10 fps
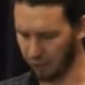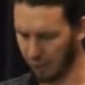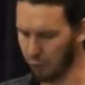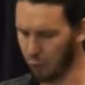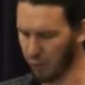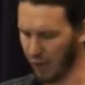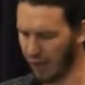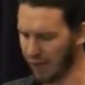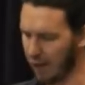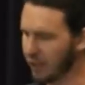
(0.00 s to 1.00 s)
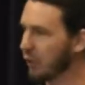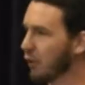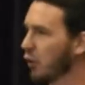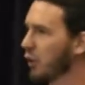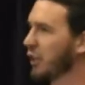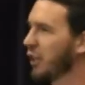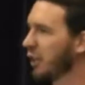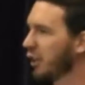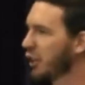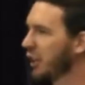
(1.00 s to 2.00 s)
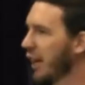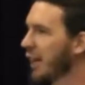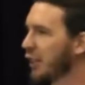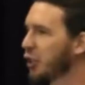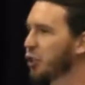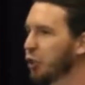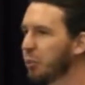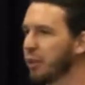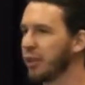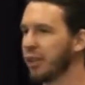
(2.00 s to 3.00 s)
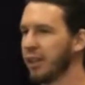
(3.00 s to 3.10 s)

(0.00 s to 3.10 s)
they form an, a narrative that Christi Christianity is stupid